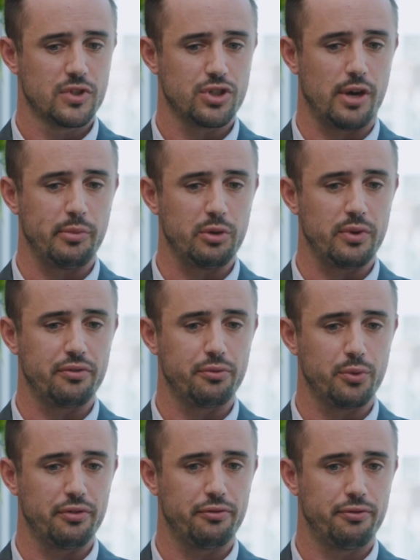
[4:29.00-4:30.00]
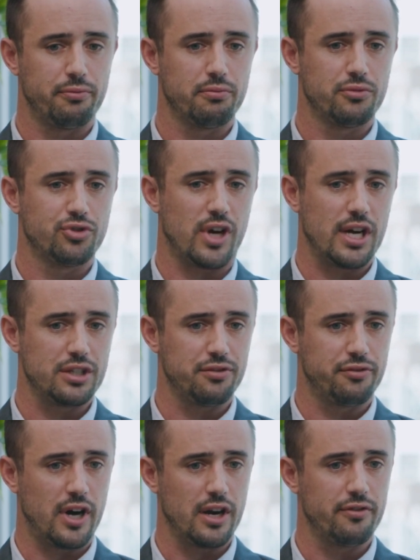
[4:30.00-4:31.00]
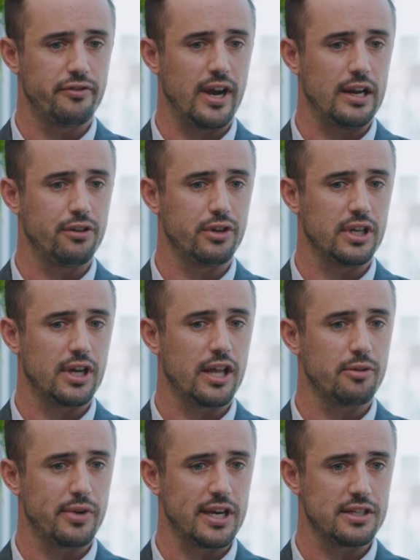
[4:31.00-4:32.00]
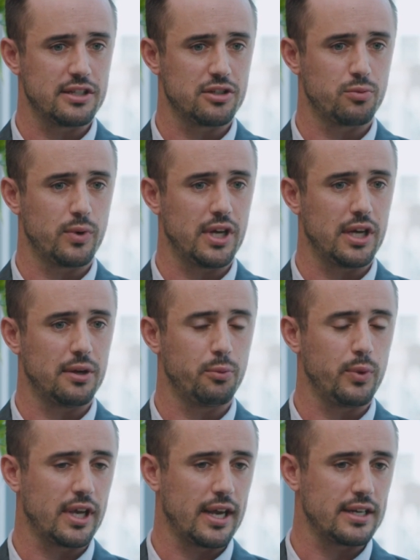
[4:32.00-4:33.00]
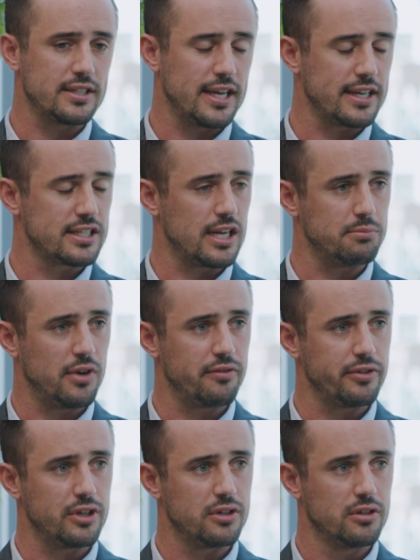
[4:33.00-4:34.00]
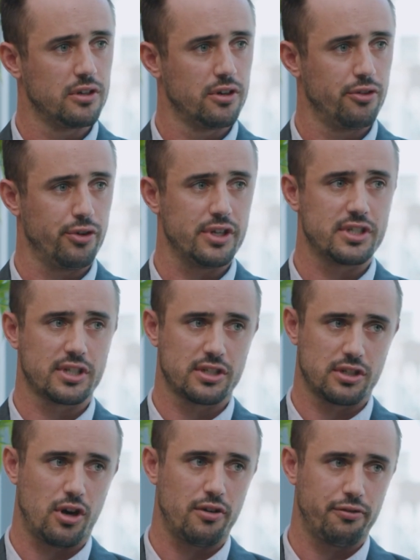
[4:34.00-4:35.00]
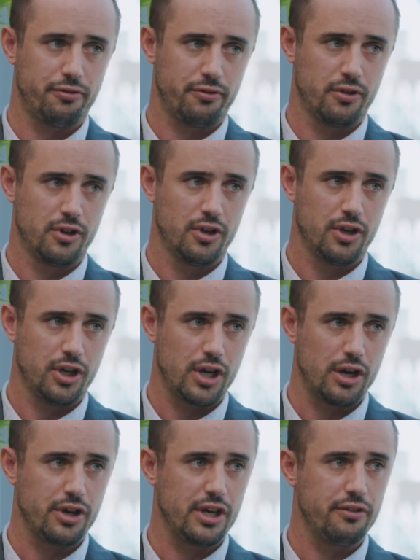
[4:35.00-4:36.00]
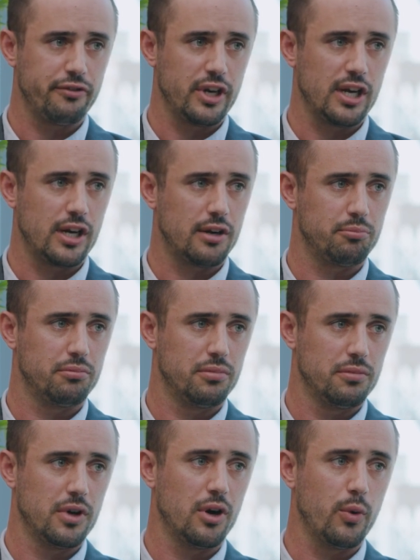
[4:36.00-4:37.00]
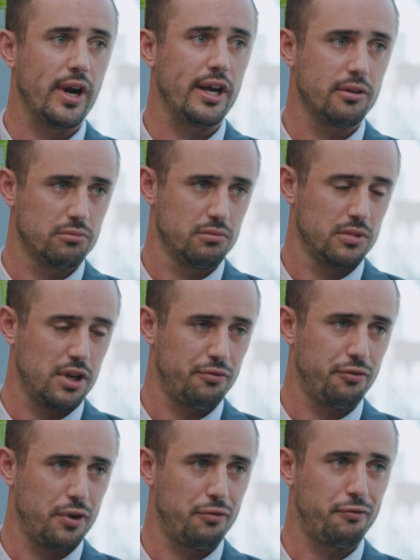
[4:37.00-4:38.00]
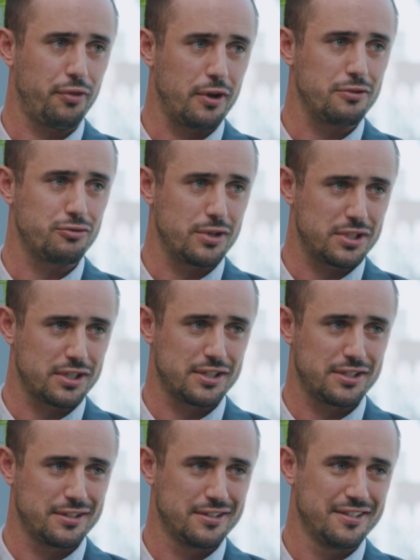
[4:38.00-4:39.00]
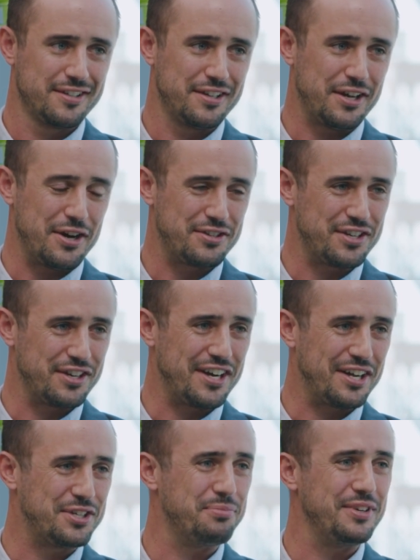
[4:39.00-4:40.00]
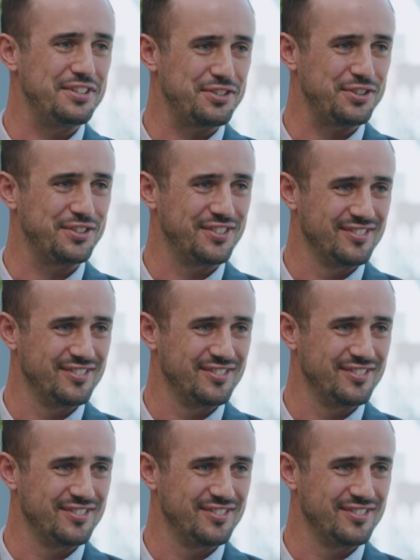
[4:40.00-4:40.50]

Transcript: So I mean, we've tried to find value in other places where we can take some of the risks of, an Nvidia away, if those risks turn out to be true.